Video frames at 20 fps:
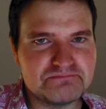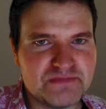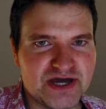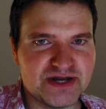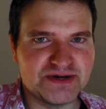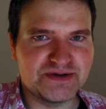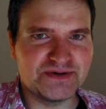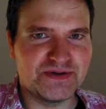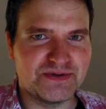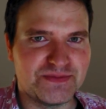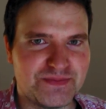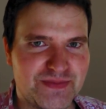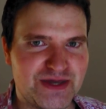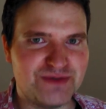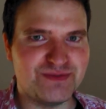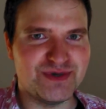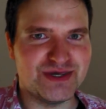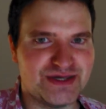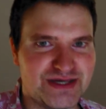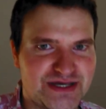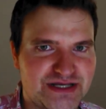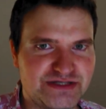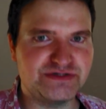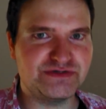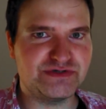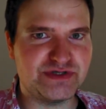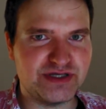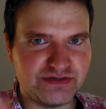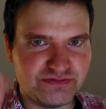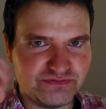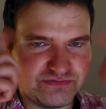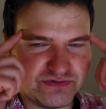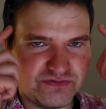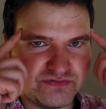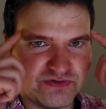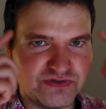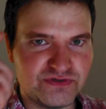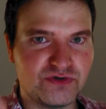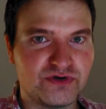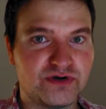I don't know, maybe. Interesting
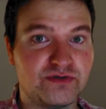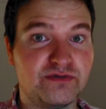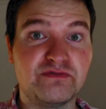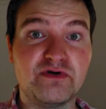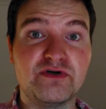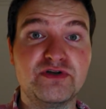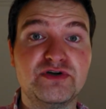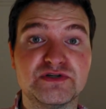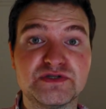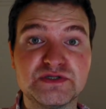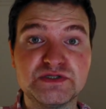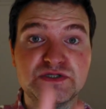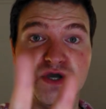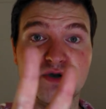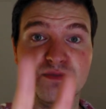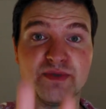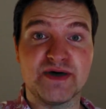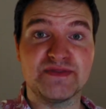food for thought. We've only got 2